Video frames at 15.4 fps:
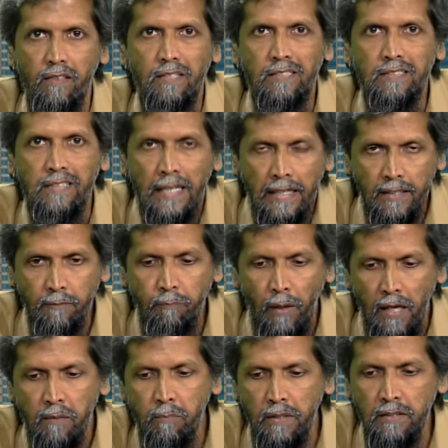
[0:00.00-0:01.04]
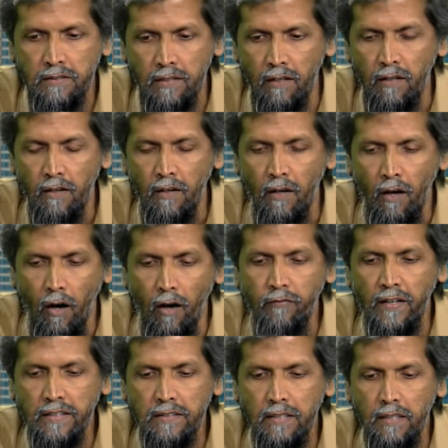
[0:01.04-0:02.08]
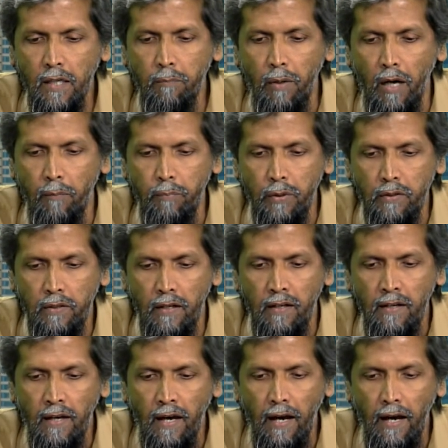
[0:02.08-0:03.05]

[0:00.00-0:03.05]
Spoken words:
the second Prime Minister of Antigua Barbuda,